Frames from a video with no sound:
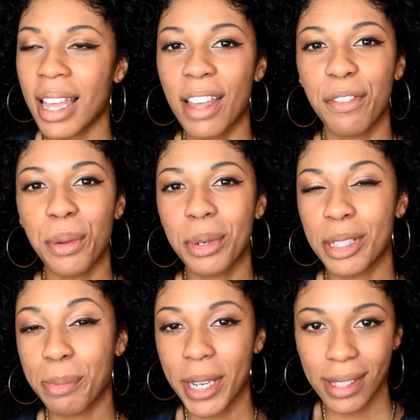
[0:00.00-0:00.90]
if you were to
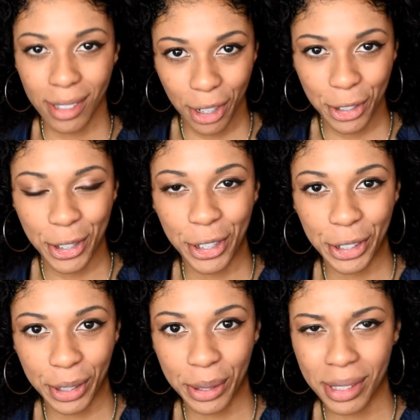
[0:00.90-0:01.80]
spray starch on
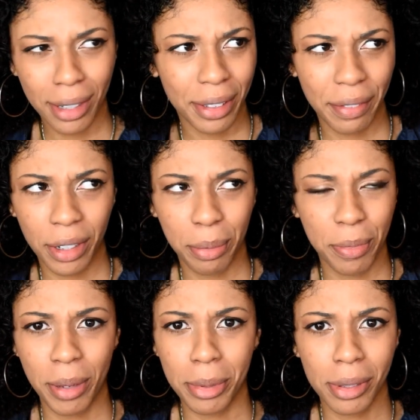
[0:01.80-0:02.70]
your clothes. I don't even know if
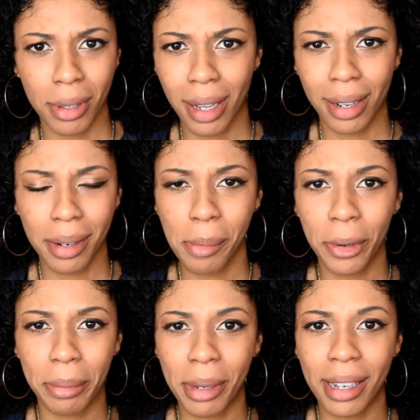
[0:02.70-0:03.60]
people do that
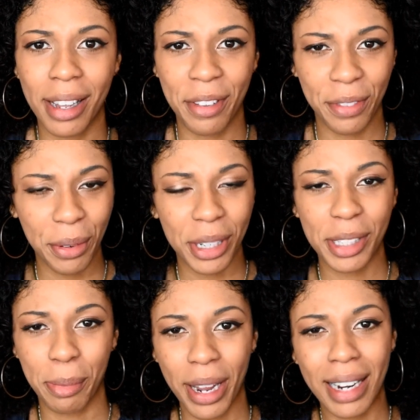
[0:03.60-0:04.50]
anymore, but if you were to
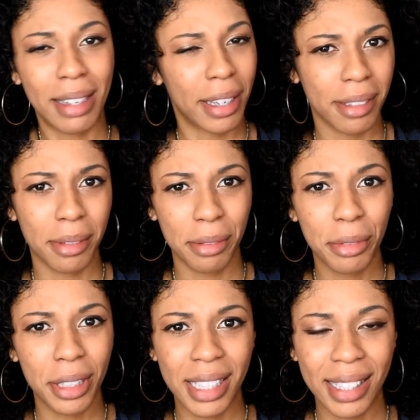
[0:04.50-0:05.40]
spray it, it becomes
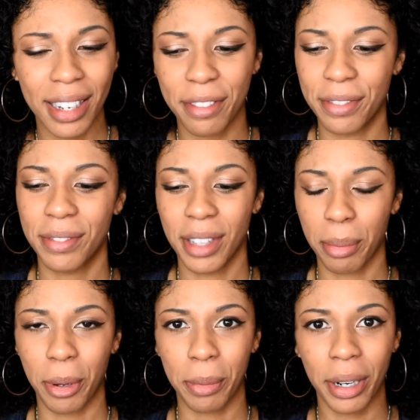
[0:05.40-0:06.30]
really stiff to the
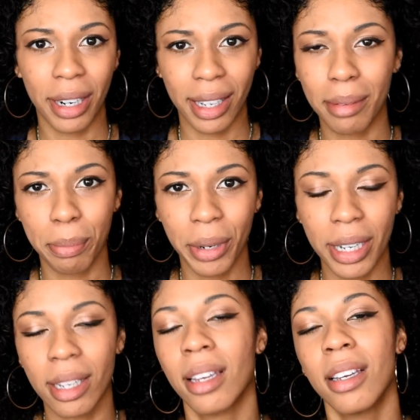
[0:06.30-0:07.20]
point where it can
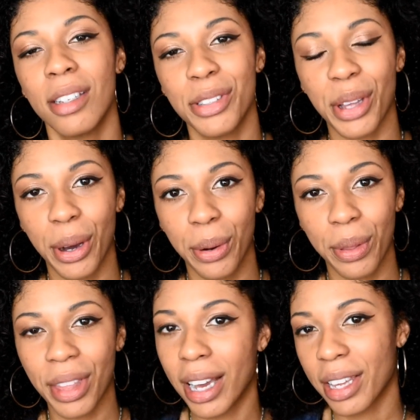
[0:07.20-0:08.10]
break. So
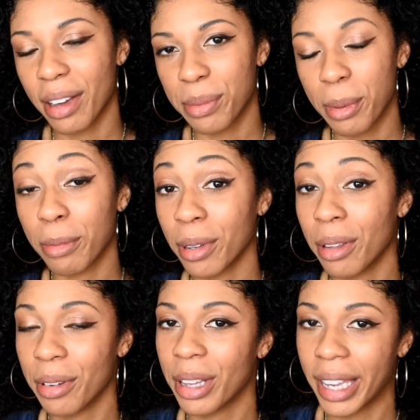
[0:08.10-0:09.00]
that you have to be
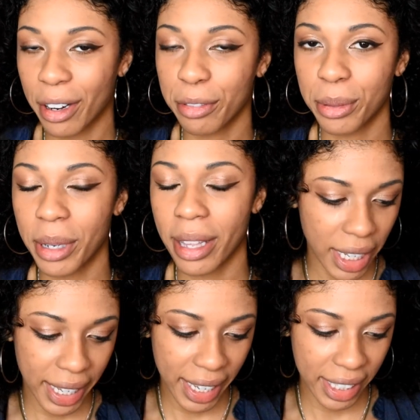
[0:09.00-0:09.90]
really careful with.
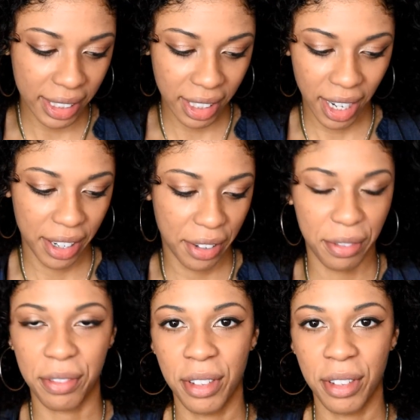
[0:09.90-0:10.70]
It can kind of